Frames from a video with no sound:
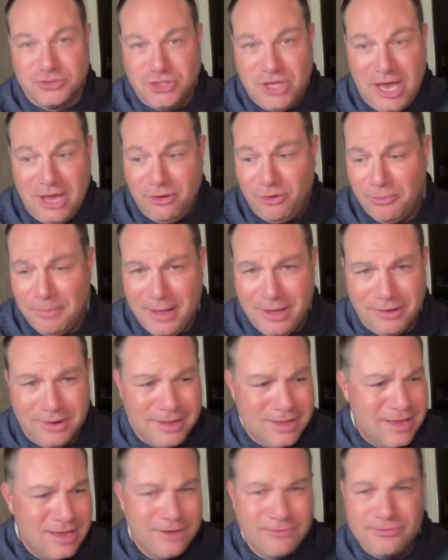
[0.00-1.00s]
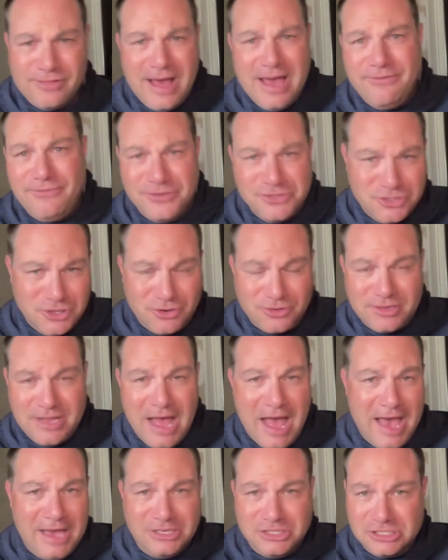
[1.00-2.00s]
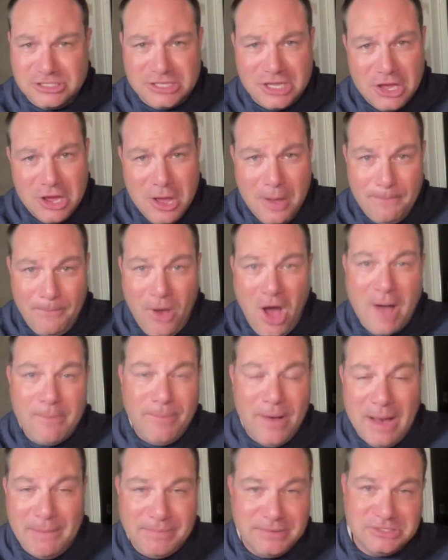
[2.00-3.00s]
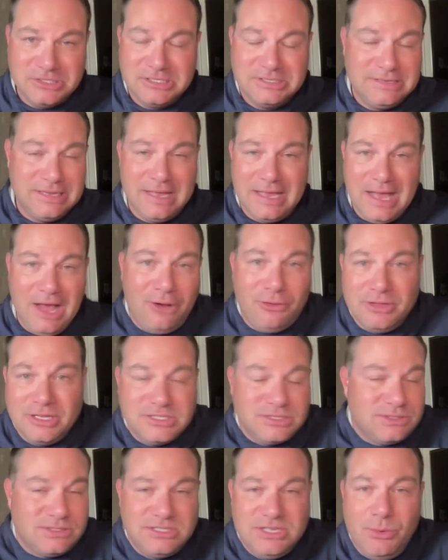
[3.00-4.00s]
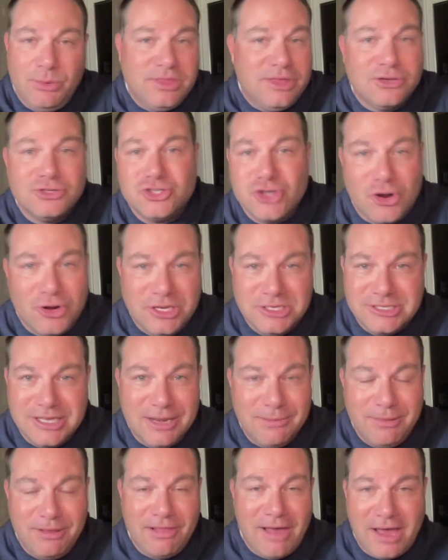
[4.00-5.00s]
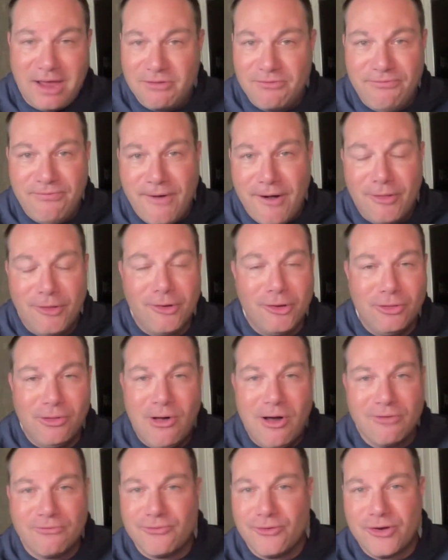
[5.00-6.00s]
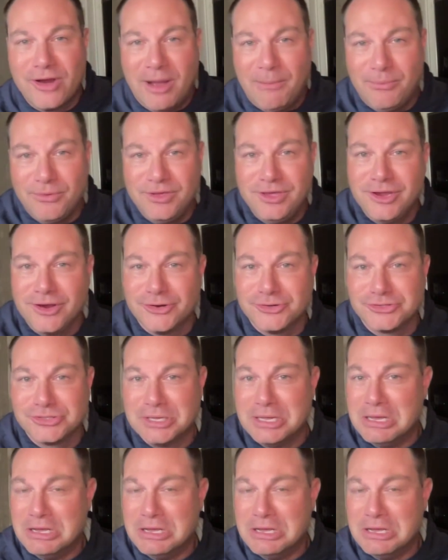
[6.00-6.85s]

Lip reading: channel about fly fishing or tying just pop up and just see like, oh, let's see what their journey is going to be like and follow along for a couple years.